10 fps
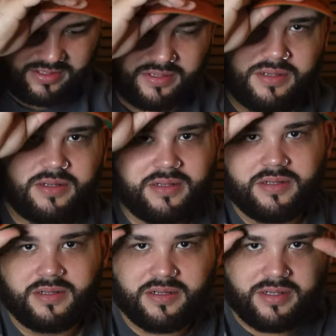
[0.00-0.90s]

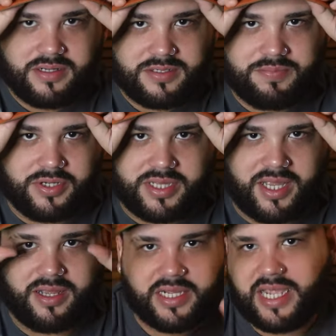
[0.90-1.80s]
Let's put
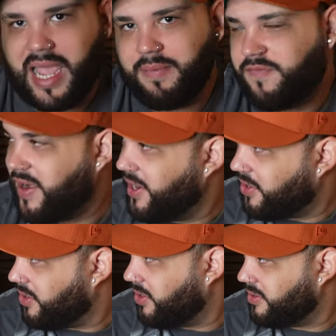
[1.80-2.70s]
that
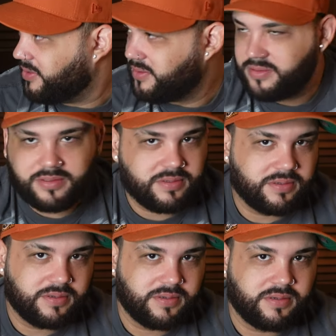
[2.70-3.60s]
campfire on.
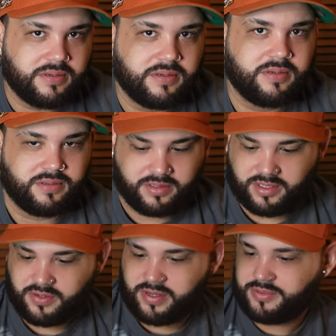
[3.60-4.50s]

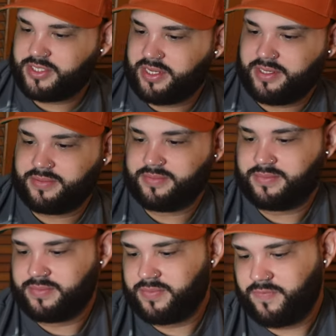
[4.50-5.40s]
You know what I'm saying?
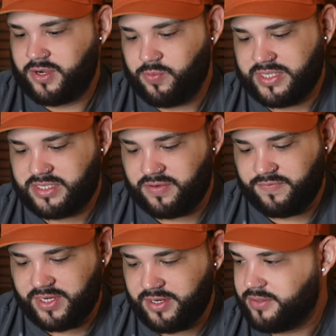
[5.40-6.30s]
For the rest of the
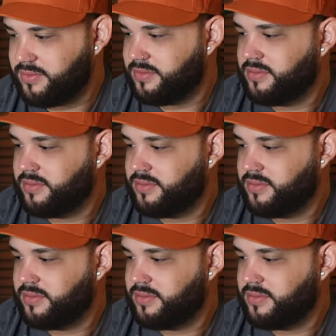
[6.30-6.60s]
video.